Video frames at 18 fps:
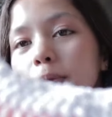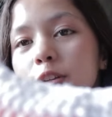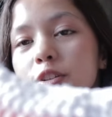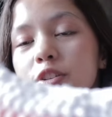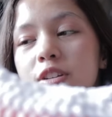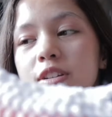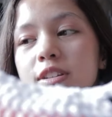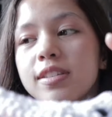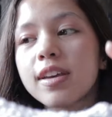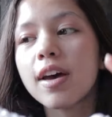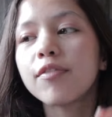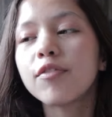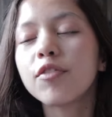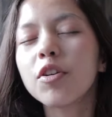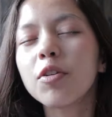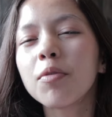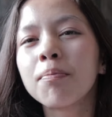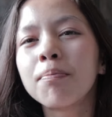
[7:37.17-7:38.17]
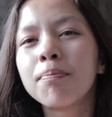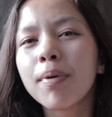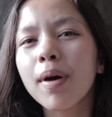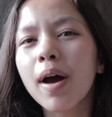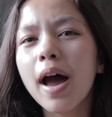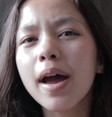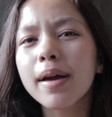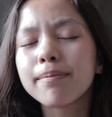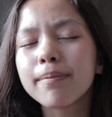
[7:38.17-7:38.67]
of the chickens after,
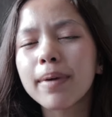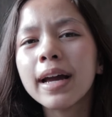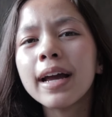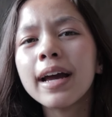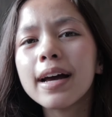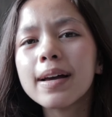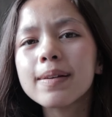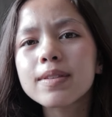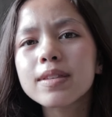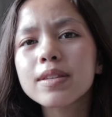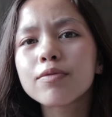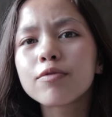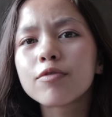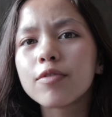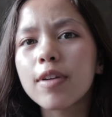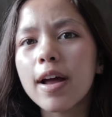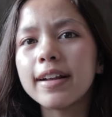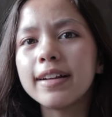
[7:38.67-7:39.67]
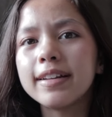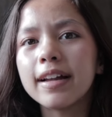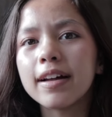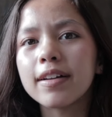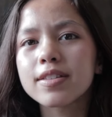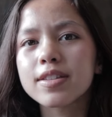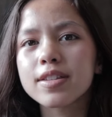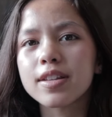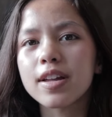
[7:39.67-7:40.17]
but I might have some red
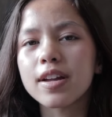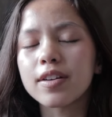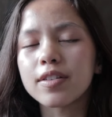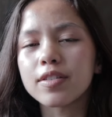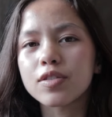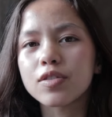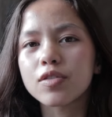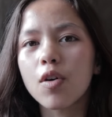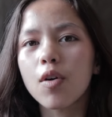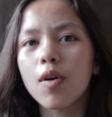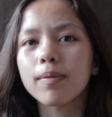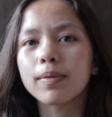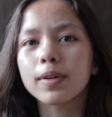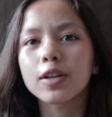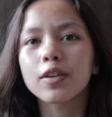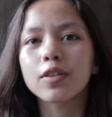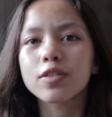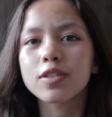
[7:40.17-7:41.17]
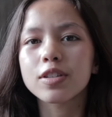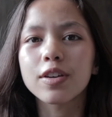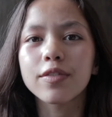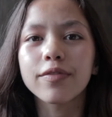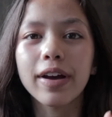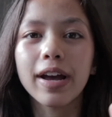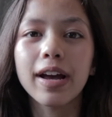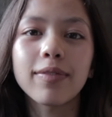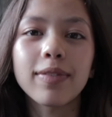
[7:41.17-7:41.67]
downstairs, so I'm gonna go see
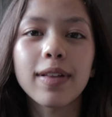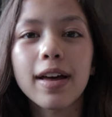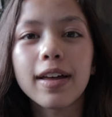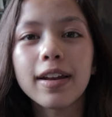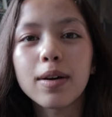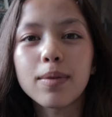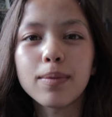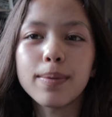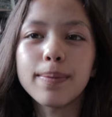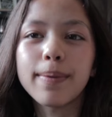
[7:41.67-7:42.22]
if I have that and I'll be